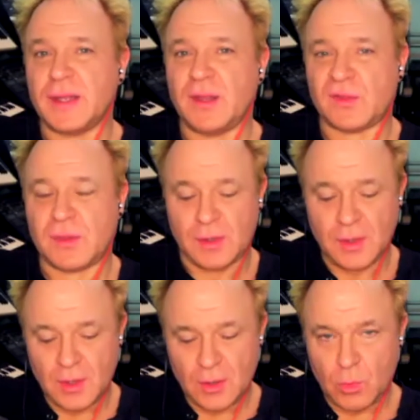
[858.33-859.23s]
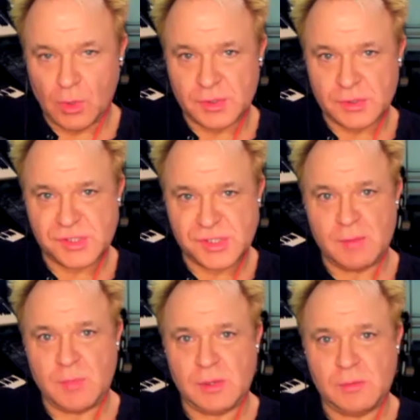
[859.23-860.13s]
Is that what
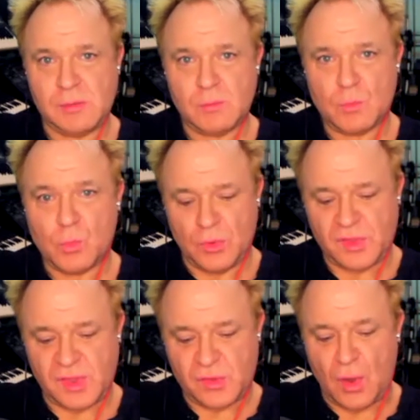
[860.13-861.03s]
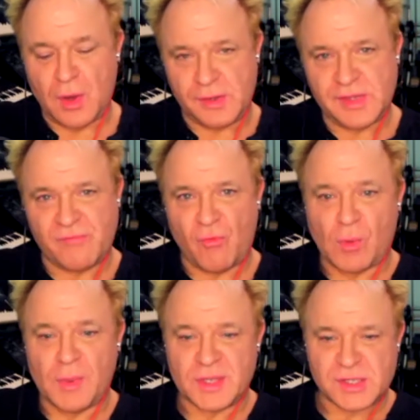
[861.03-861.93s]
Jamie wants is not only to give
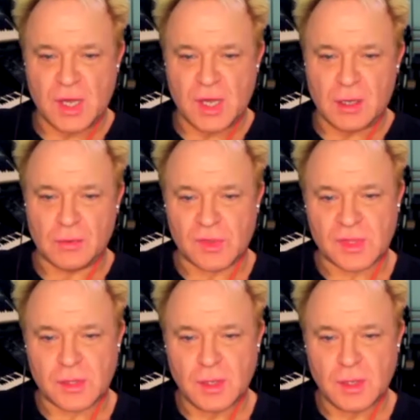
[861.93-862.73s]
everyone this chance,